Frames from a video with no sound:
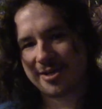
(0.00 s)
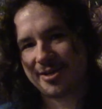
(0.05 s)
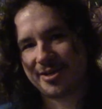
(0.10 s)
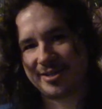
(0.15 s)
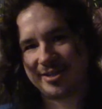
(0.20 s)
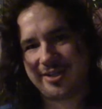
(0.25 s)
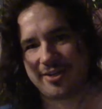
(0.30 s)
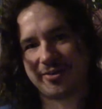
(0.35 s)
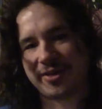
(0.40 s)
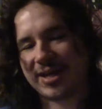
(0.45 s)

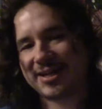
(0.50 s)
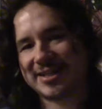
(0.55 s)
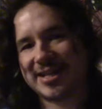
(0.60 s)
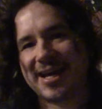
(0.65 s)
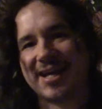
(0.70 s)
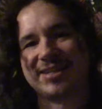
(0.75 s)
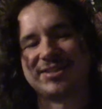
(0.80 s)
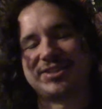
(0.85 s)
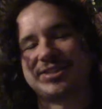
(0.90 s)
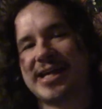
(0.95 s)
that
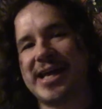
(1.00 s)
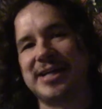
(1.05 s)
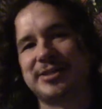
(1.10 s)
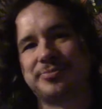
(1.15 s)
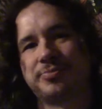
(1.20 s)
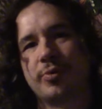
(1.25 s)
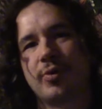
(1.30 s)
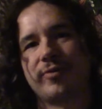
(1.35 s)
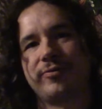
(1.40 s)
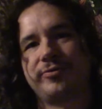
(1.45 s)
kind of just adds
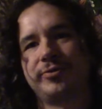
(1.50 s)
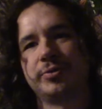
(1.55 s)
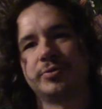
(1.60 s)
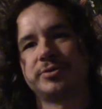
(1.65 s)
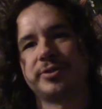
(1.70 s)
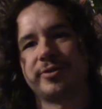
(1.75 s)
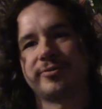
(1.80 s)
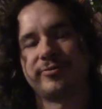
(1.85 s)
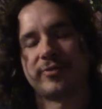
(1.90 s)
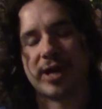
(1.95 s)
more fuel
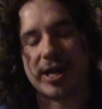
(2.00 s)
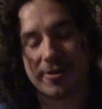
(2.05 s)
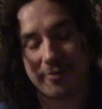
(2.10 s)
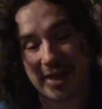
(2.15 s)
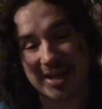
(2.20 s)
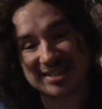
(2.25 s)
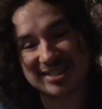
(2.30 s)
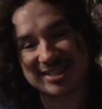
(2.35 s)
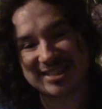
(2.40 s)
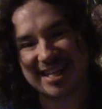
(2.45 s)
to the fire.
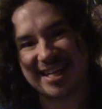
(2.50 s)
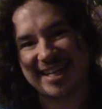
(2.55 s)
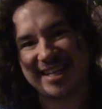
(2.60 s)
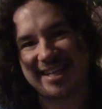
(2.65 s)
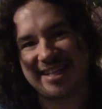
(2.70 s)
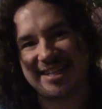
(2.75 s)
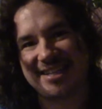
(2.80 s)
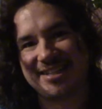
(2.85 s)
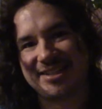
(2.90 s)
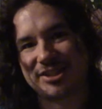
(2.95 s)
That's,
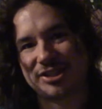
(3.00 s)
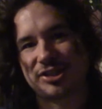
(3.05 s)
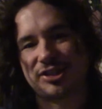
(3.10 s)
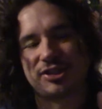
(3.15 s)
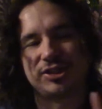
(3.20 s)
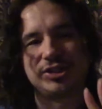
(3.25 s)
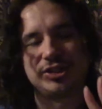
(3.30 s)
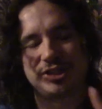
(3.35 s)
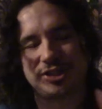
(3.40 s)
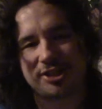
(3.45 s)

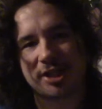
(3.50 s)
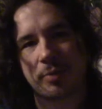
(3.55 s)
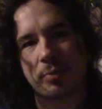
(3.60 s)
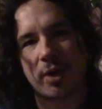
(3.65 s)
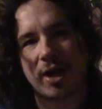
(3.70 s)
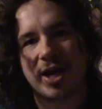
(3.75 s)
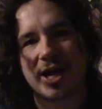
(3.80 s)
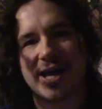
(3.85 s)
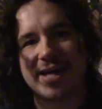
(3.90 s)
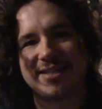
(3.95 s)
just
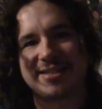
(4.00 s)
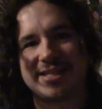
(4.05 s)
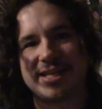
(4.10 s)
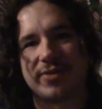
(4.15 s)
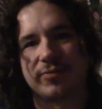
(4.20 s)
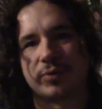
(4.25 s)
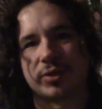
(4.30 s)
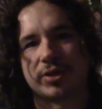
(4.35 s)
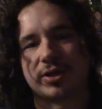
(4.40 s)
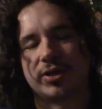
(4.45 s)
somewhat an idea
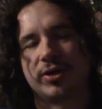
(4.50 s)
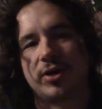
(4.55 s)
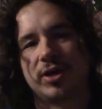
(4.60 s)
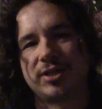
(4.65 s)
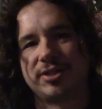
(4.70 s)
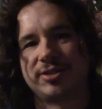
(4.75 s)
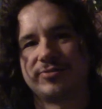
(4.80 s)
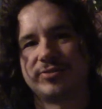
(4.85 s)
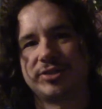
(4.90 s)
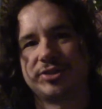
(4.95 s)
of what the
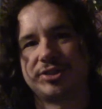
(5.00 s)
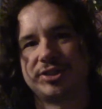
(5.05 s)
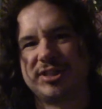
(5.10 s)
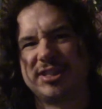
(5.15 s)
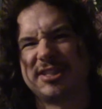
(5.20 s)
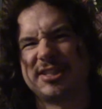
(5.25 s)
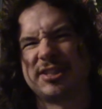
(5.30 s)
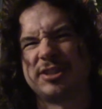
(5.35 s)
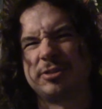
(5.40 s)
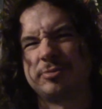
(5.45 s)
controversy
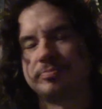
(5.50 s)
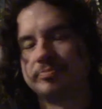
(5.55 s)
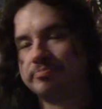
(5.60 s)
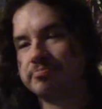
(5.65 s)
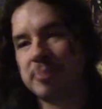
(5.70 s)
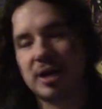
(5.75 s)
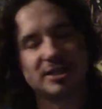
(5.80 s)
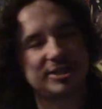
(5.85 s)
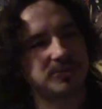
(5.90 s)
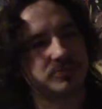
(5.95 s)
is. There's much